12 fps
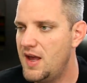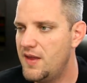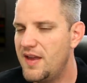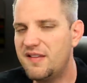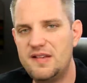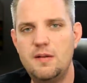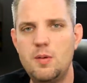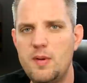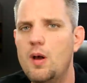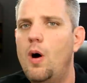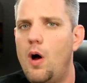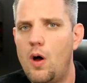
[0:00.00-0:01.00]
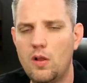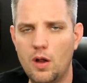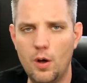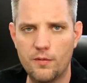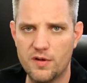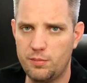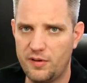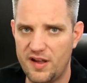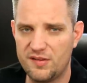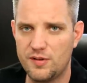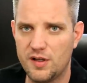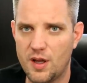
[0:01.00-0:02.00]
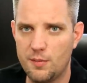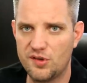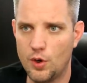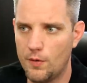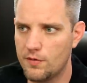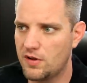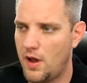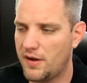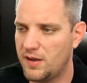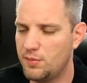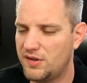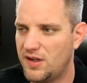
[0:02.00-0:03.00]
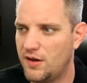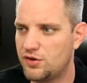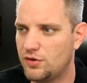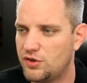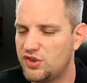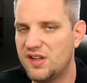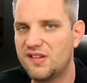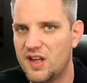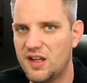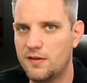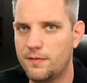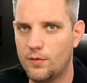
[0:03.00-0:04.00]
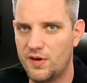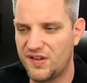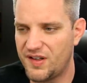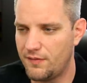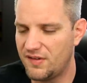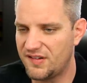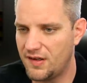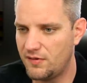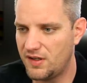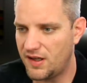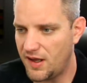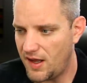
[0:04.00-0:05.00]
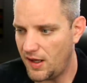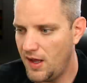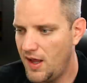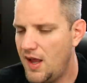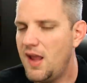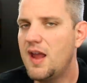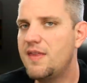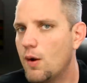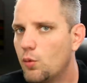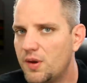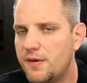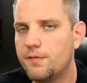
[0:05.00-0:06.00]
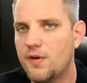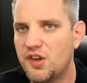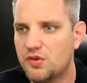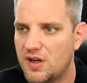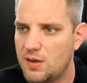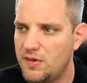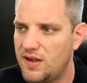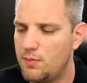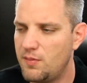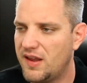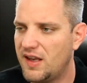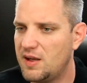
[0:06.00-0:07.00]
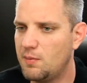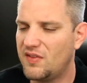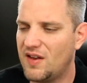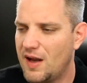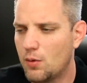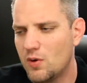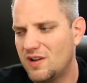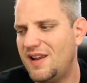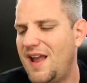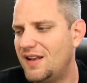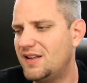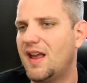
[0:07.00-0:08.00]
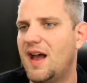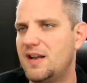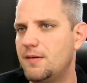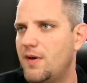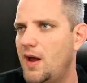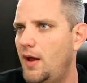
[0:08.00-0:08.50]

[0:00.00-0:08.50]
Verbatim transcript: They seem to be all over the place when it comes to overclocking potential, just like the 4770K. And that really frustrated me in the beginning, but then I really had to kind of